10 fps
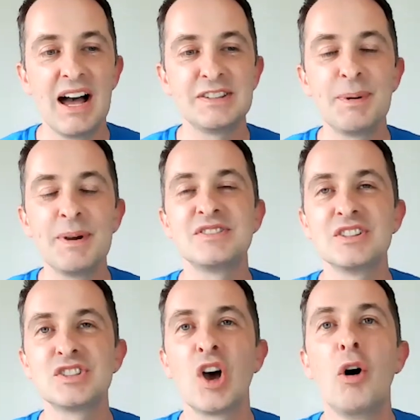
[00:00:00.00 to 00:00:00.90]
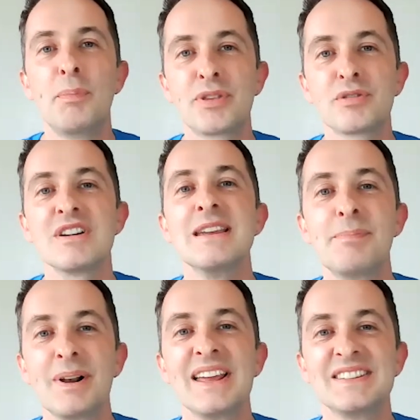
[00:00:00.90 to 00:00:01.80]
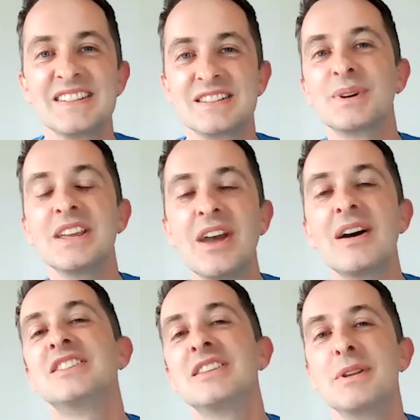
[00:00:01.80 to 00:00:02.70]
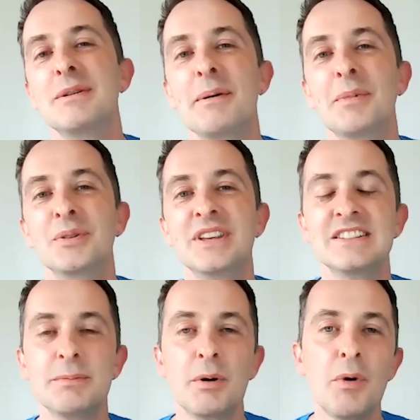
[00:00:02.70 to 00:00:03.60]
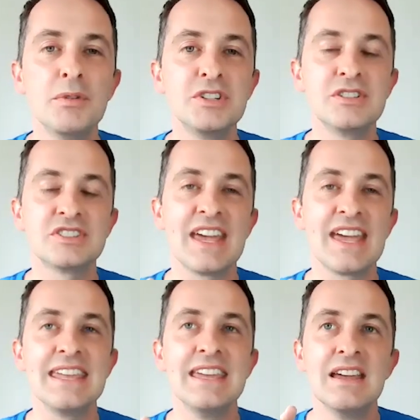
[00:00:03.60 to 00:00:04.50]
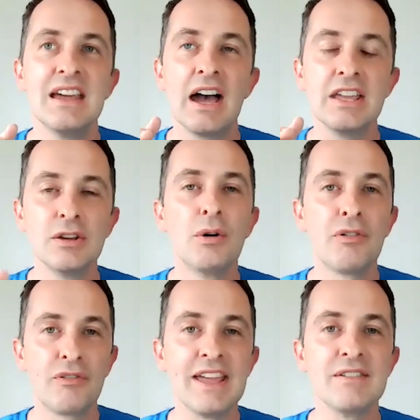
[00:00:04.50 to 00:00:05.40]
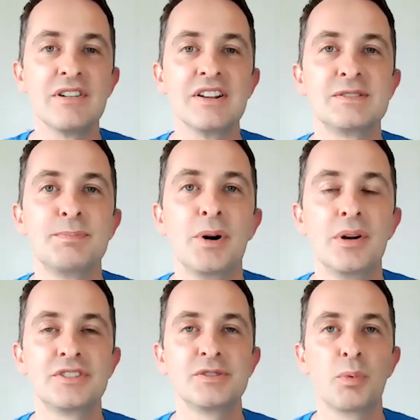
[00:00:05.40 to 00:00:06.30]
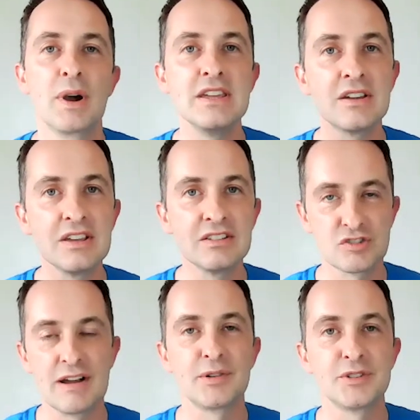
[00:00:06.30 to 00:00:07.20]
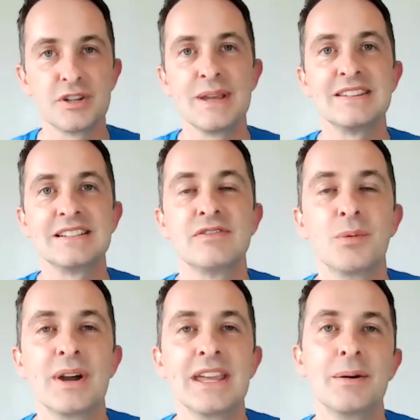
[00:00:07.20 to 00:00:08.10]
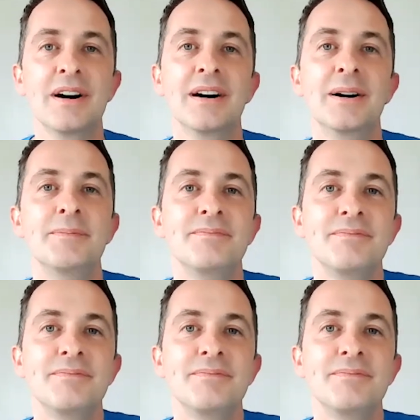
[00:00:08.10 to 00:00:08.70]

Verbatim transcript: I suppose the top three places, and we can go into them in a bit more detail, but what would you say are your favourite spots where you can travel to easily from where you are?